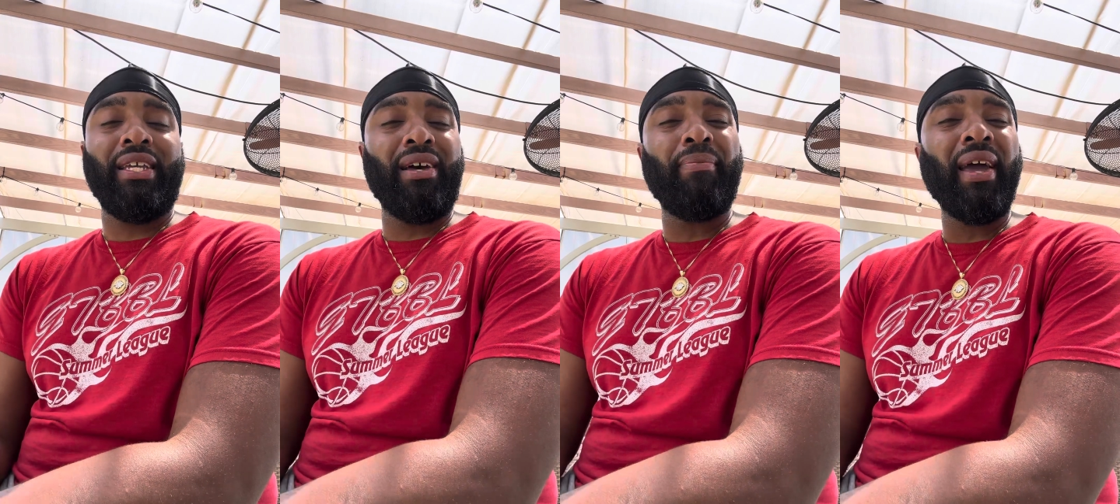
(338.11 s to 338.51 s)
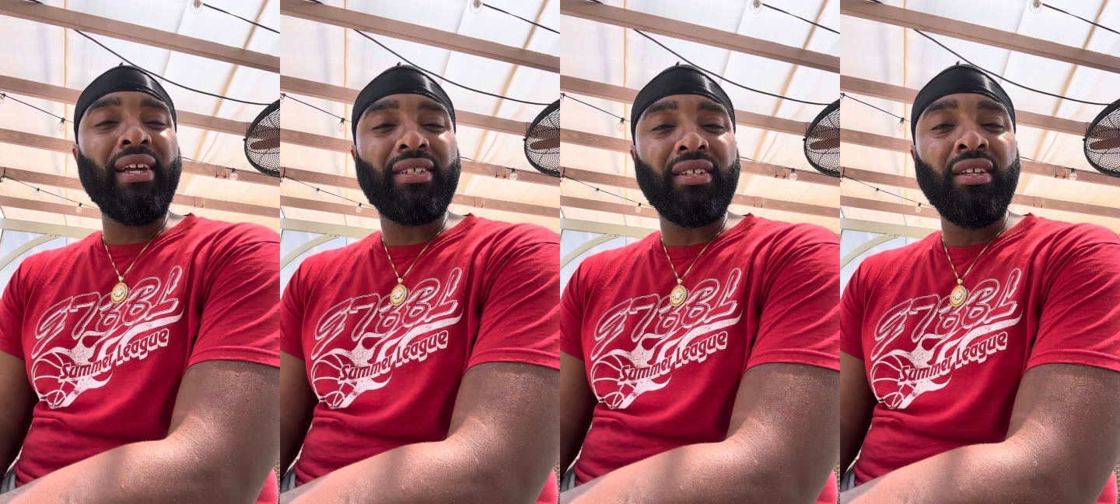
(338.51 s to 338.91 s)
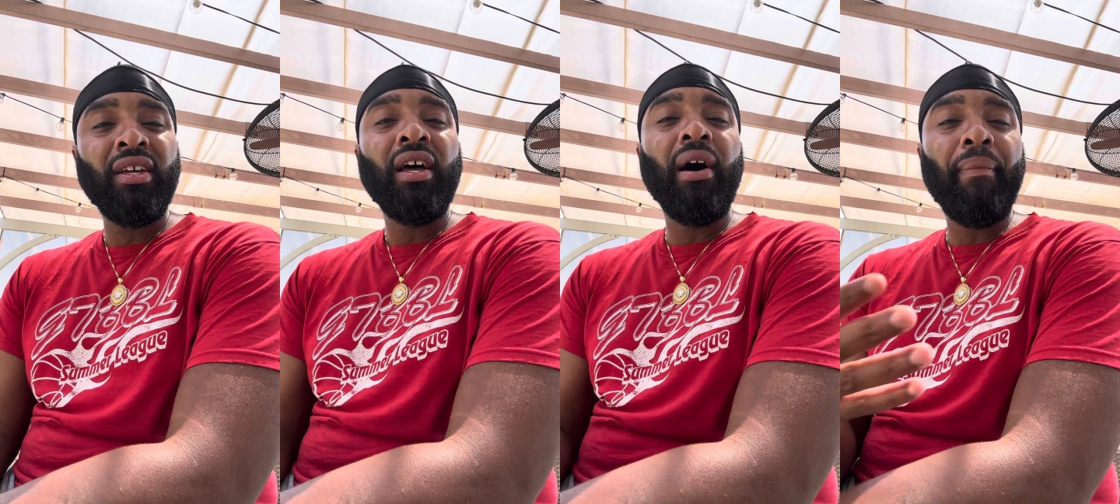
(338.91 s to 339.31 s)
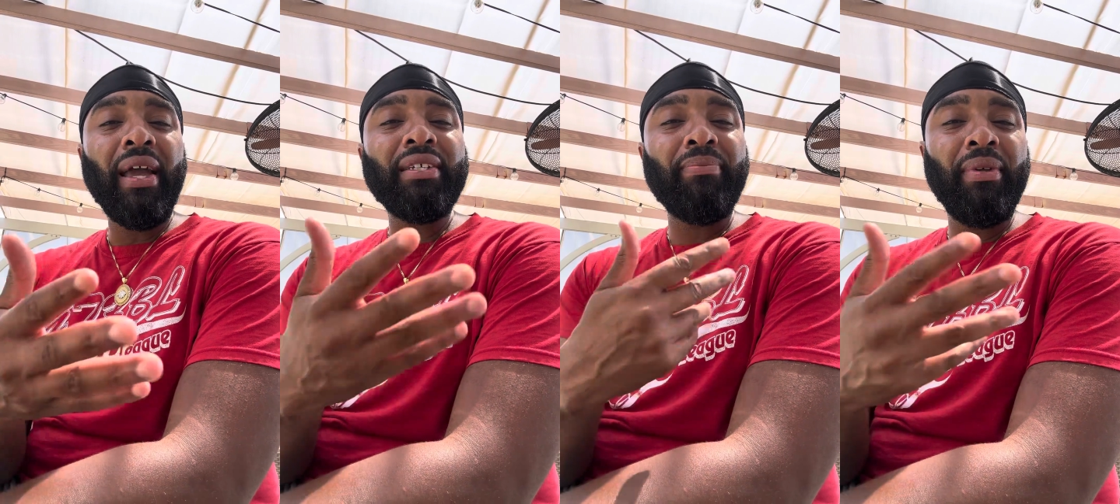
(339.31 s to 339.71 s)

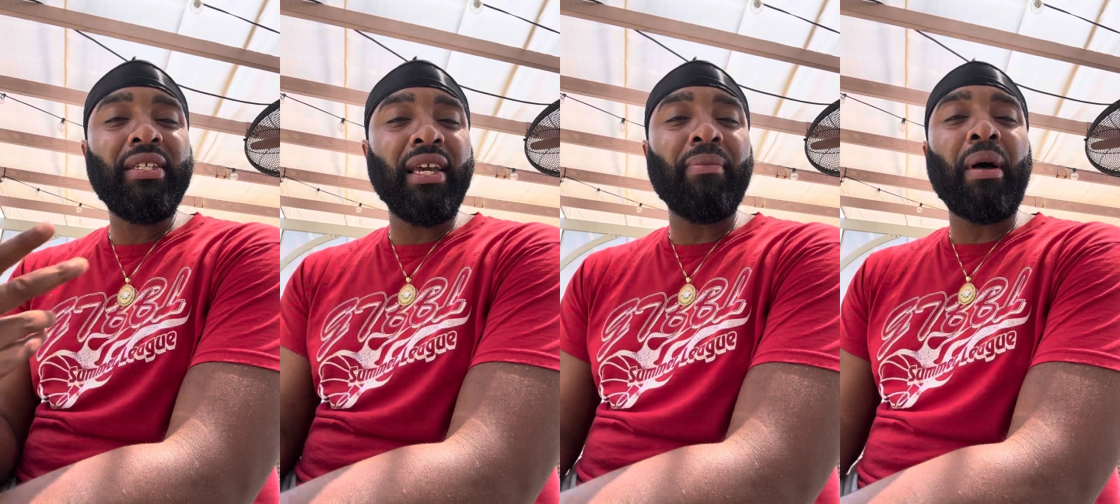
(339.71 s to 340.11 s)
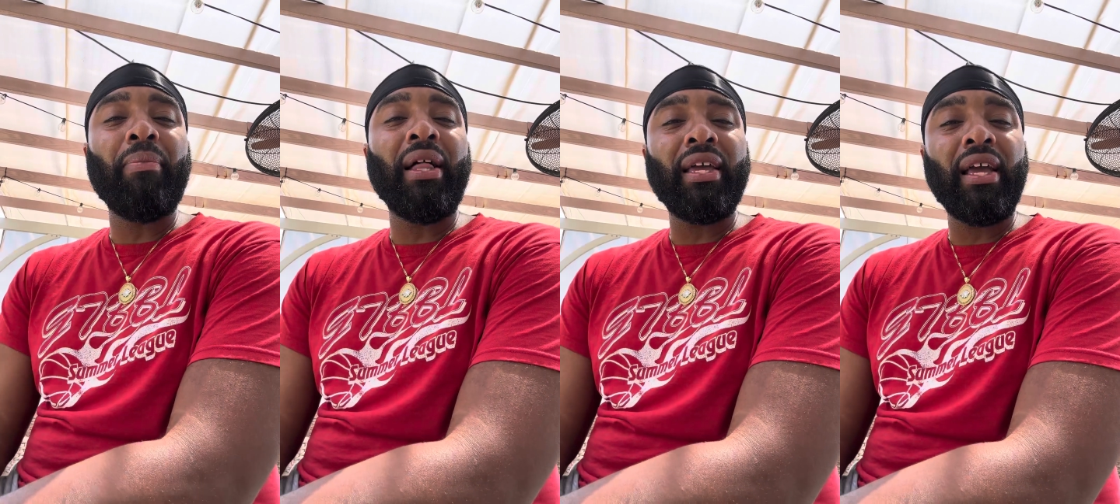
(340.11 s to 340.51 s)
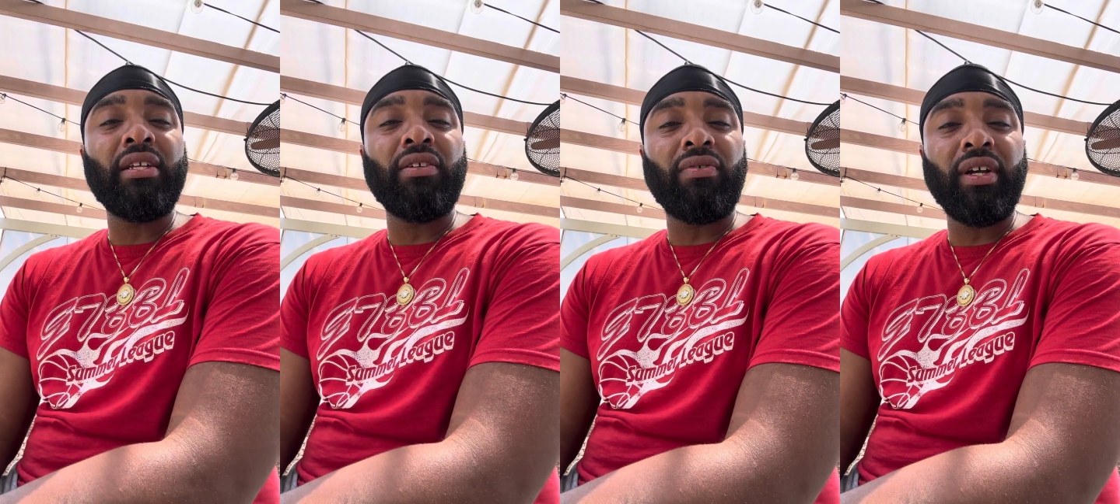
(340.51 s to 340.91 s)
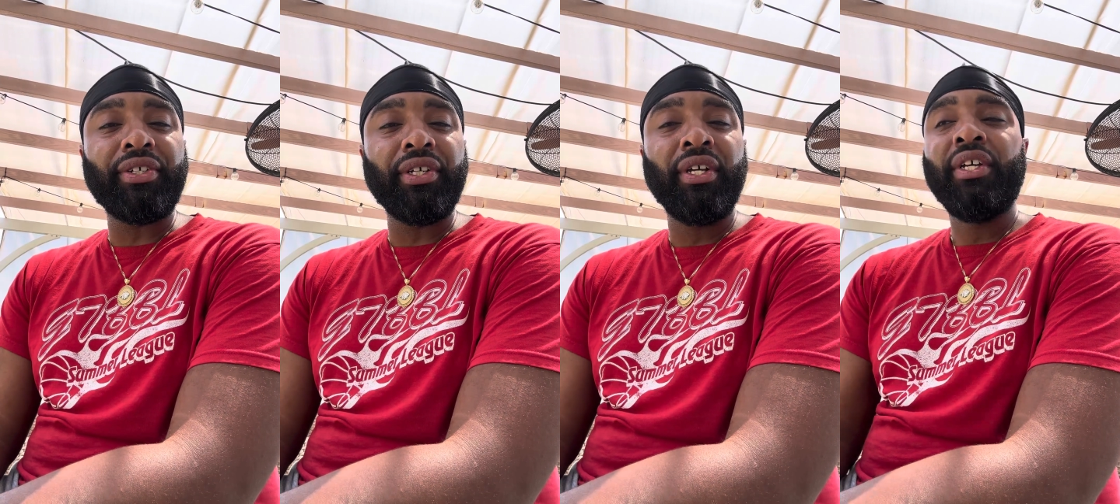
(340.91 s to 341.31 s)
Imagine me taking my black ass to
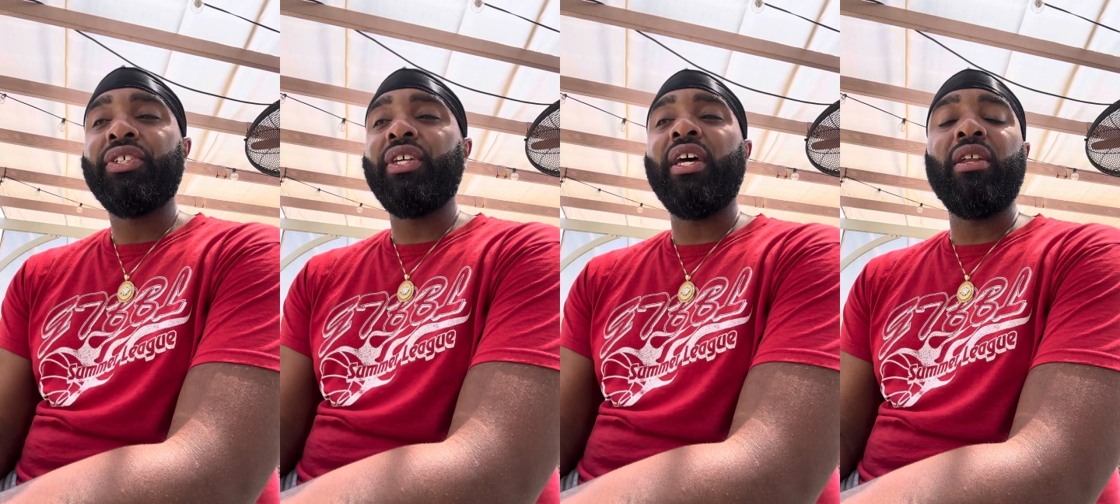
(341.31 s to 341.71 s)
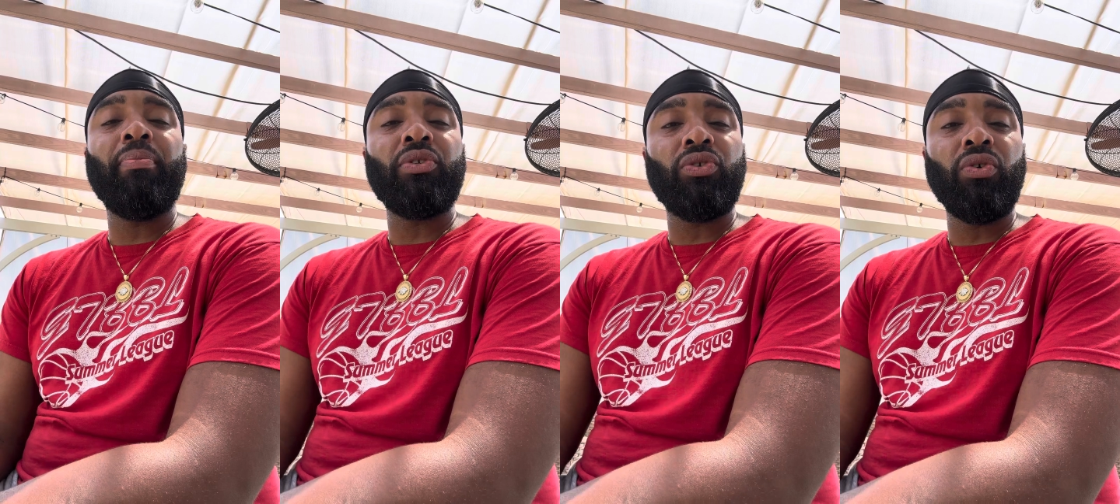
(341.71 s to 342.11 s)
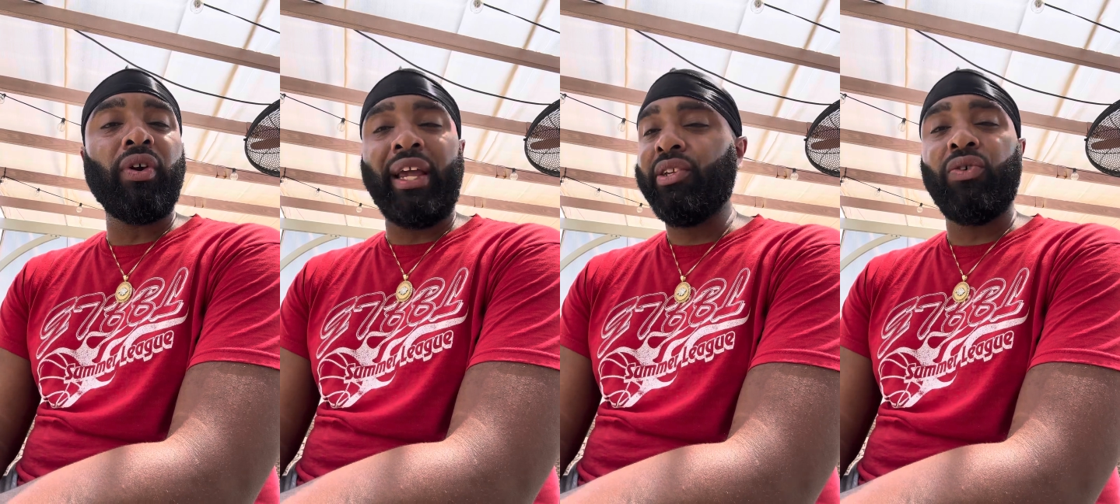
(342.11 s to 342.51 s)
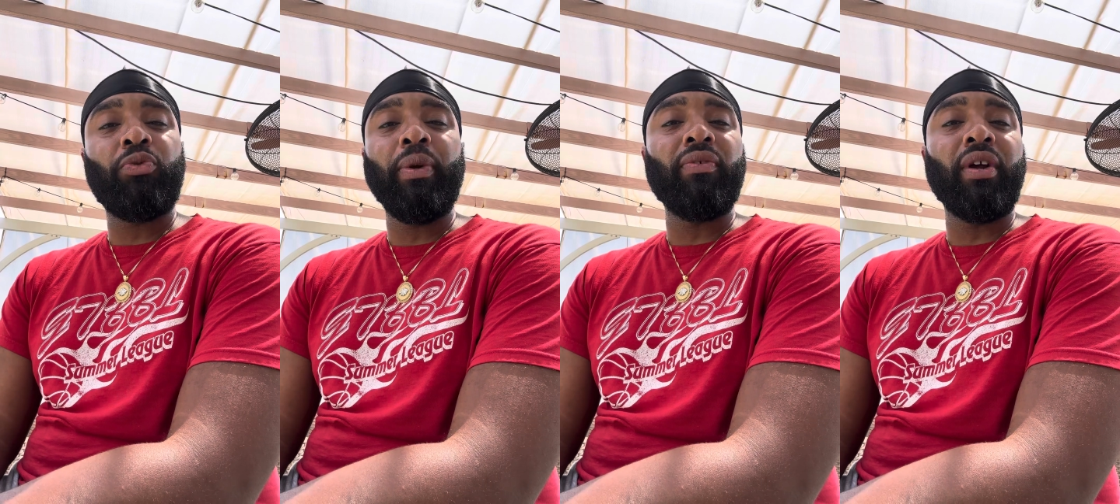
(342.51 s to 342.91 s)
Russia, setting up a store and don't
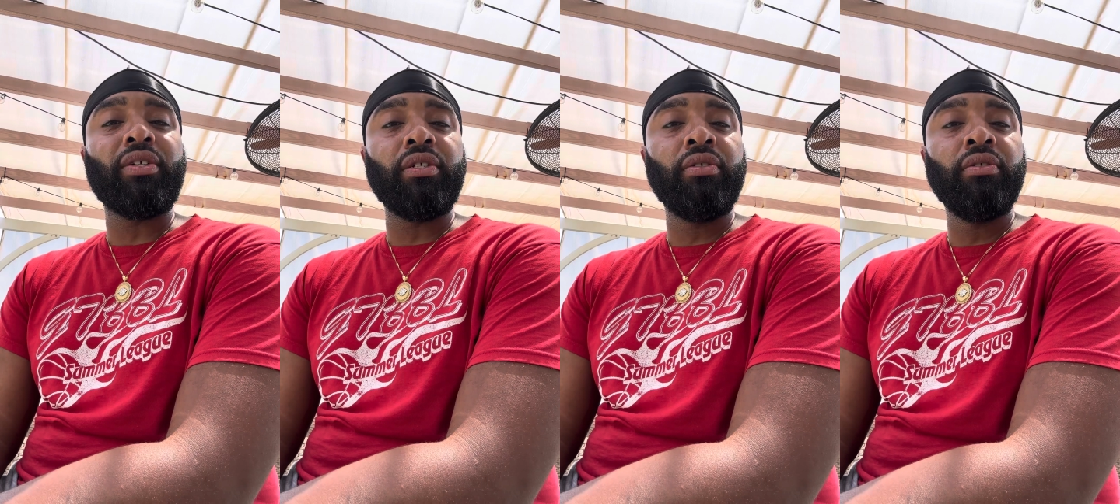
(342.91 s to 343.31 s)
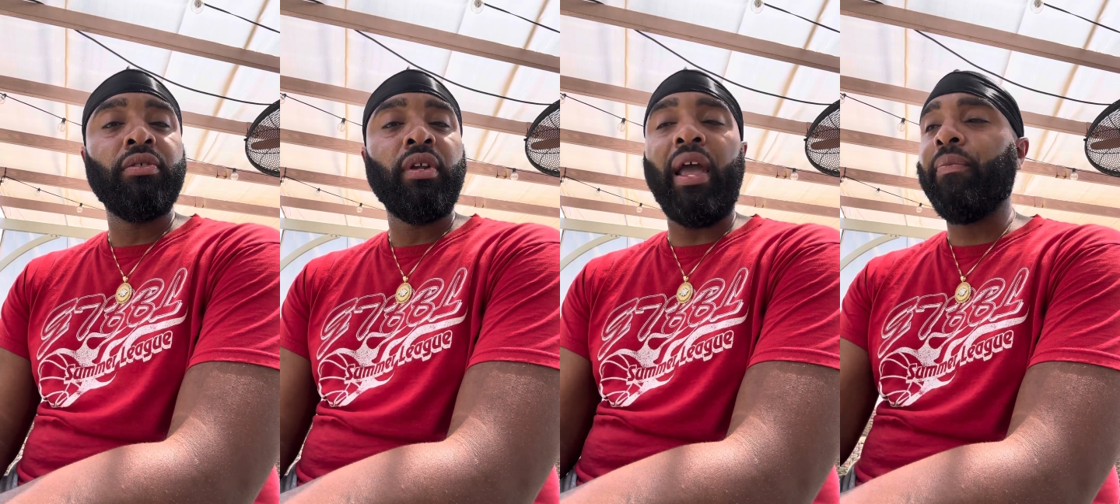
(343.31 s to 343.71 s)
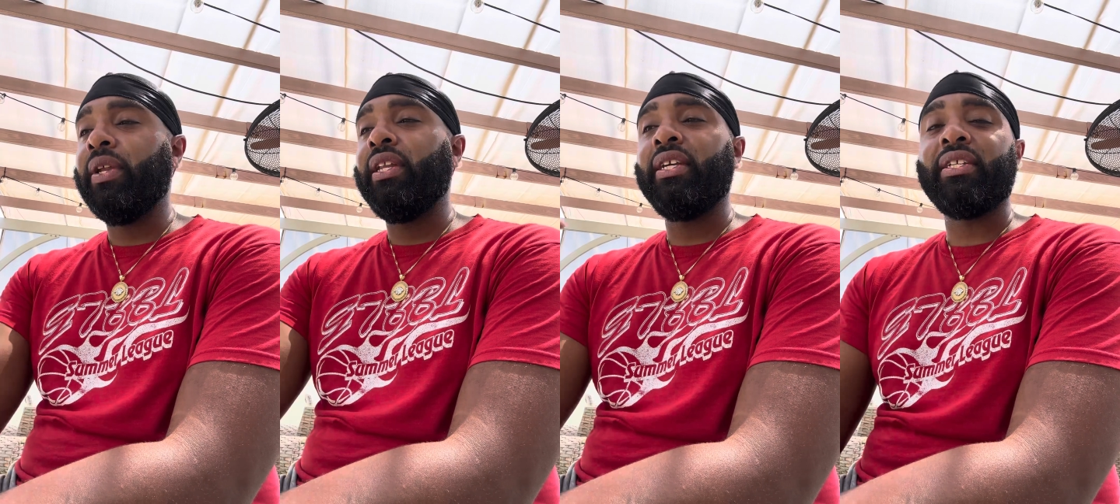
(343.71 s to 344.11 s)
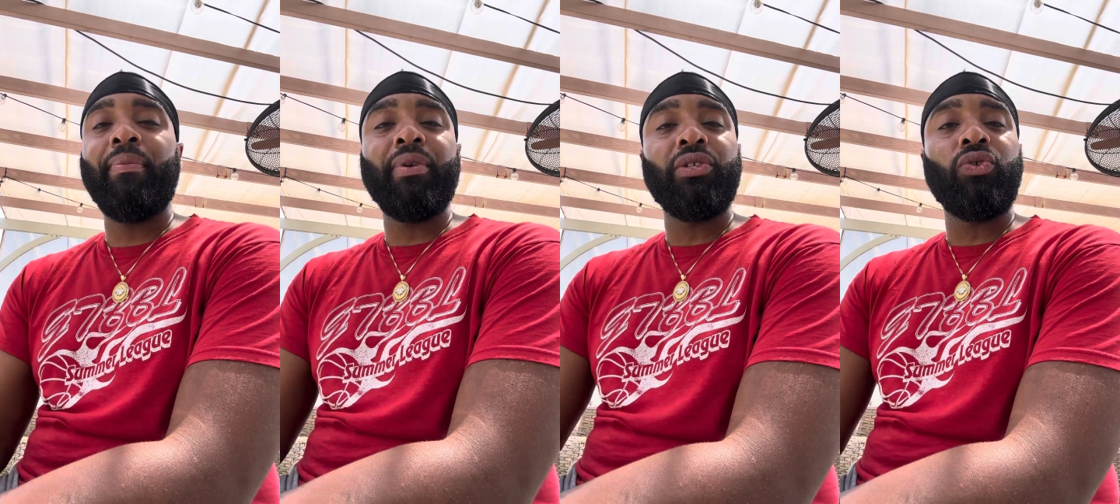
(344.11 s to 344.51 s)
speak Russian. And when the niggas
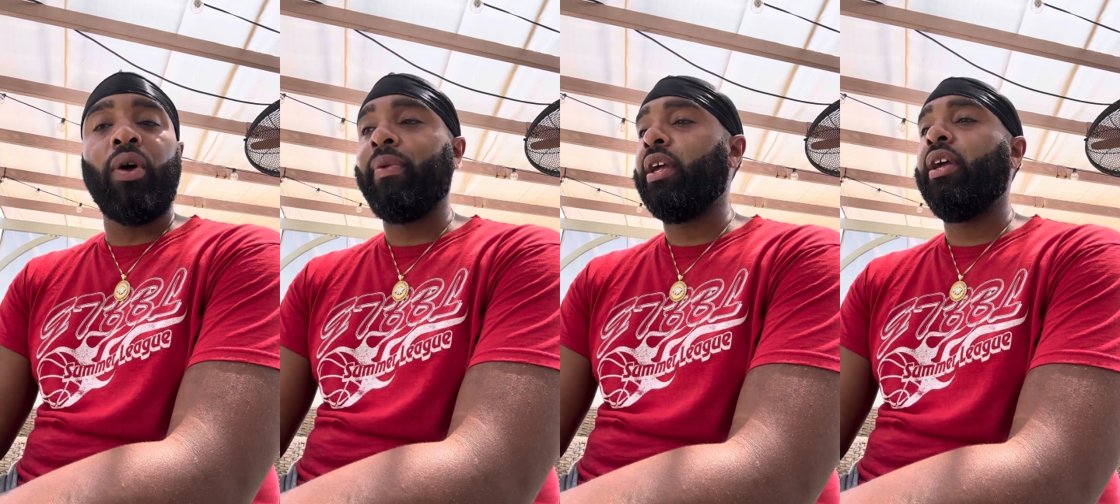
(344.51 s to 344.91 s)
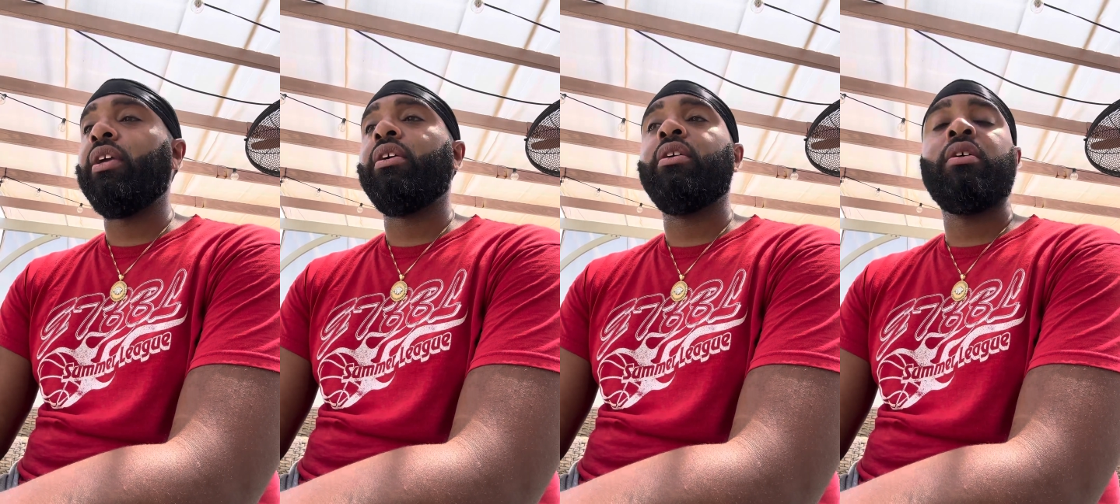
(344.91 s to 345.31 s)
come in the store, I'm like, hey,